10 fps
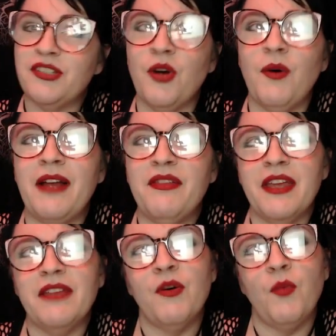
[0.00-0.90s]
So I
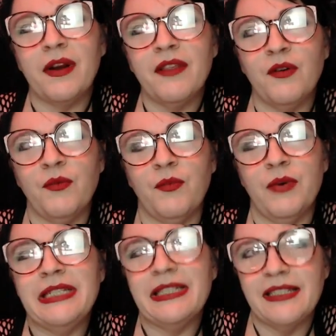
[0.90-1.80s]
think that one of the
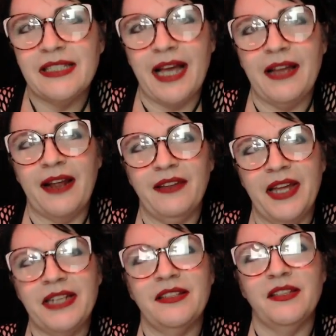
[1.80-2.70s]
reasons that I
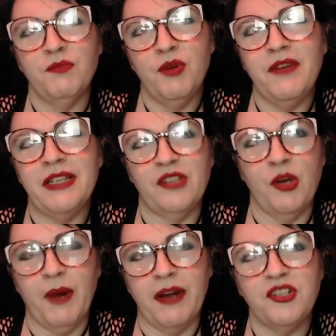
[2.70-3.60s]
liked this movie
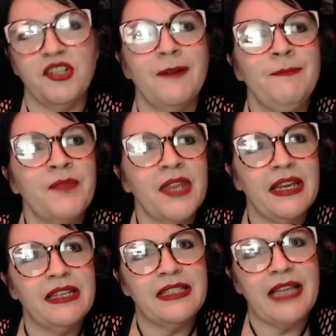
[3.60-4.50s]
so much
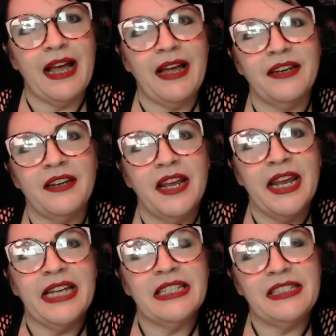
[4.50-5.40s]
is that
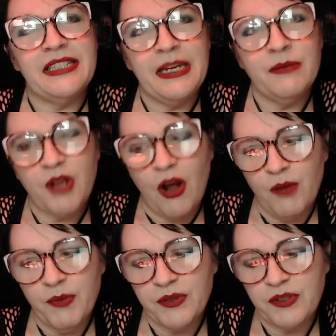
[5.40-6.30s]
it seemed
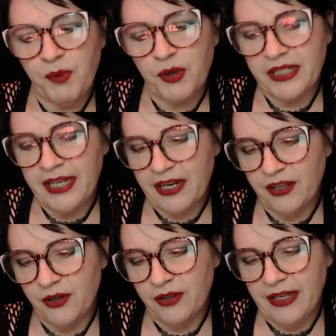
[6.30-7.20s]
almost
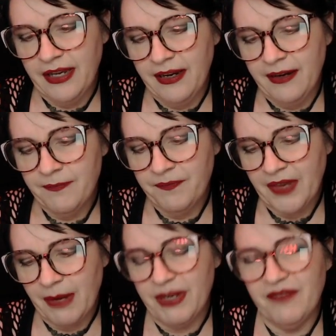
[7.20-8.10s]
particularly,
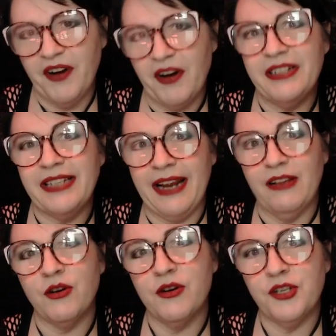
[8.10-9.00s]
I mean, very
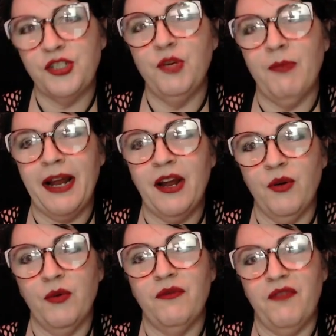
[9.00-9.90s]
tailored to my
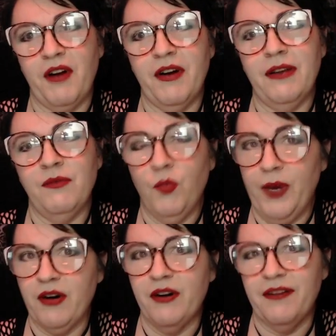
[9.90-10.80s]
own very
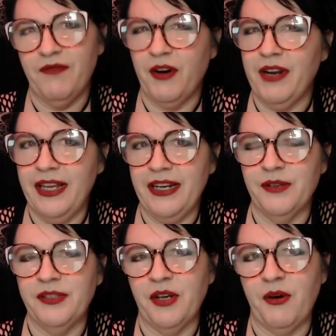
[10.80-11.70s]
weird and very
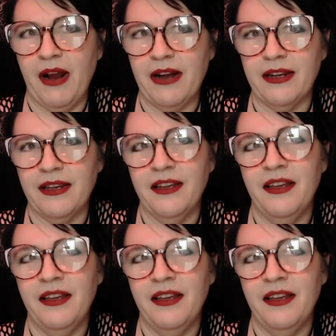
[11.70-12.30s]
idiosyncratic,